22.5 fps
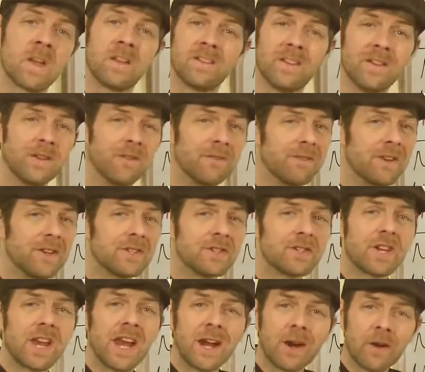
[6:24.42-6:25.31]
Did the
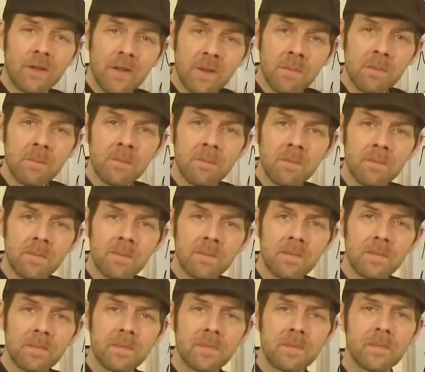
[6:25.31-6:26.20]
fish scare them?
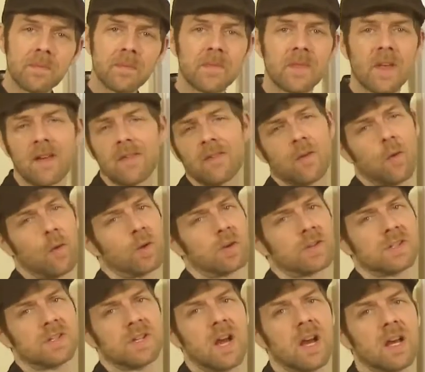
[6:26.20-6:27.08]
Of
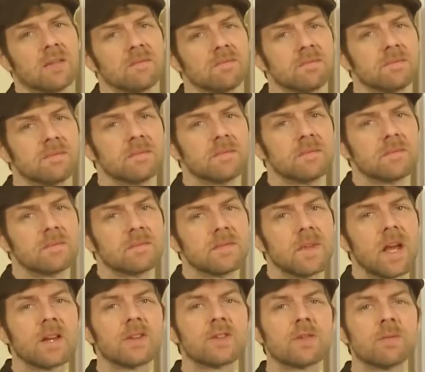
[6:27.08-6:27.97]
course not.
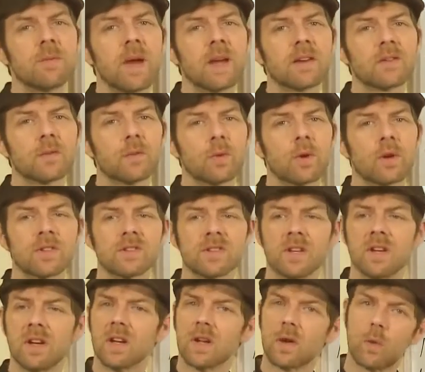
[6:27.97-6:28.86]
Nitrobacter
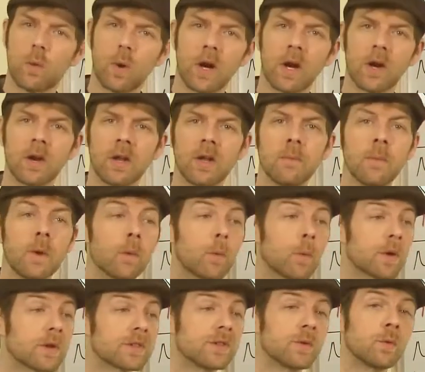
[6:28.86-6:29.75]
works in an aquarium, it
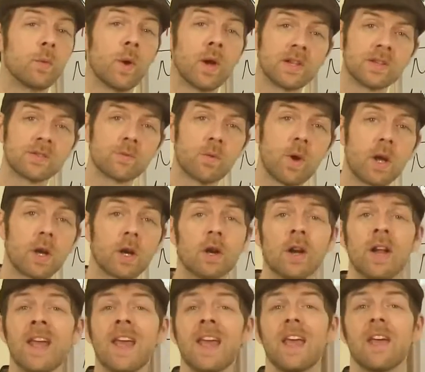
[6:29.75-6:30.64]
works in
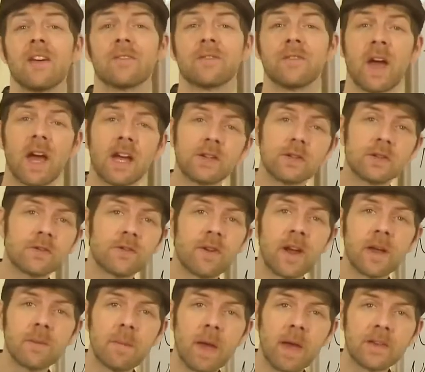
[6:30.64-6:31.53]
wastewater. If
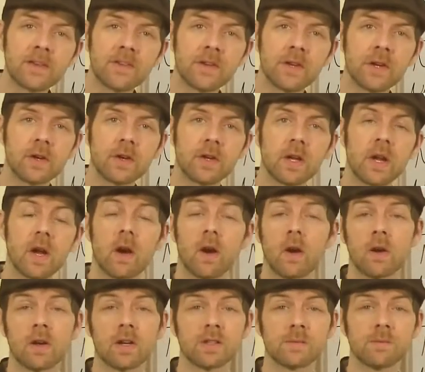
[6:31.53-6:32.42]
nitrifying bacteria
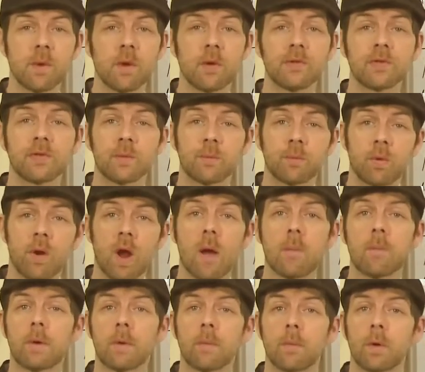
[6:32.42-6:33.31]
are exposed to
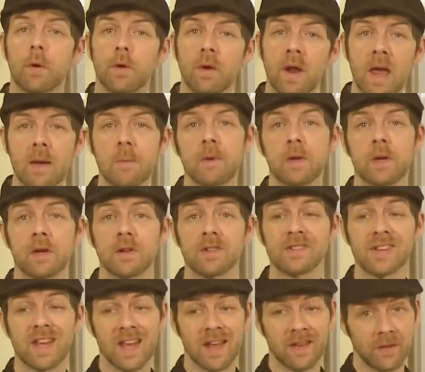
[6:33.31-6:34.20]
proper
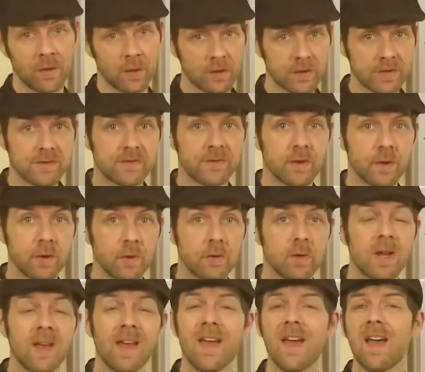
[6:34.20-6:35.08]
parameters and there's
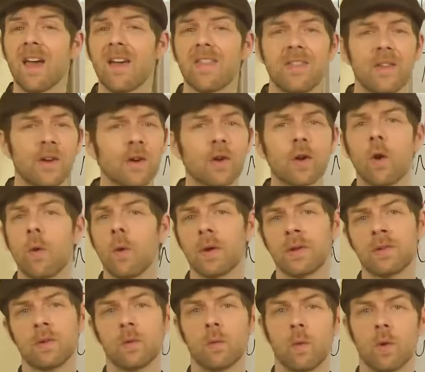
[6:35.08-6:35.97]
food, they're
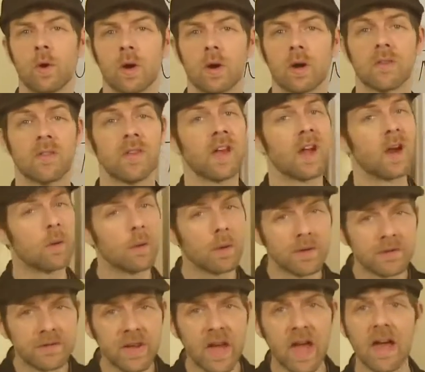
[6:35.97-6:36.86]
going to work. They
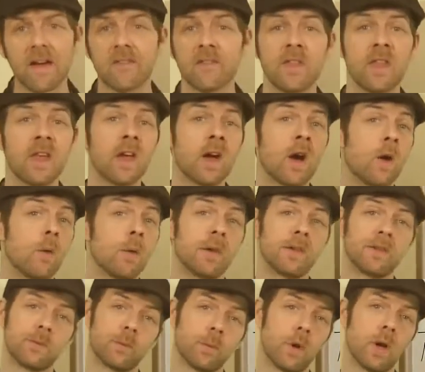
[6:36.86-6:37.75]
always have and they
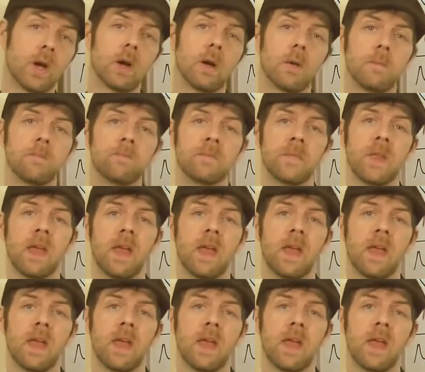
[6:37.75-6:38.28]
always will.